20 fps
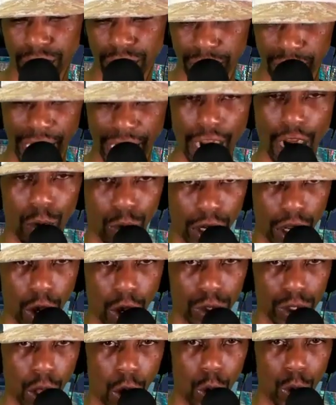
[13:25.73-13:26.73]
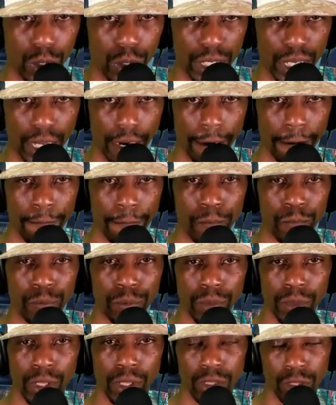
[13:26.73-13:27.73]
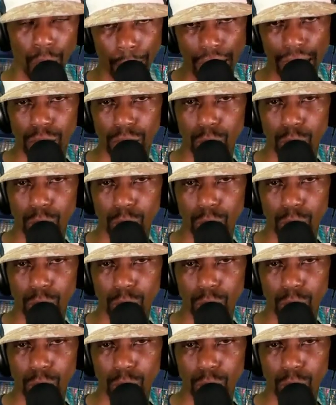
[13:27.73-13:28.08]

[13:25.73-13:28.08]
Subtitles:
Garrett would go the whole year, no matter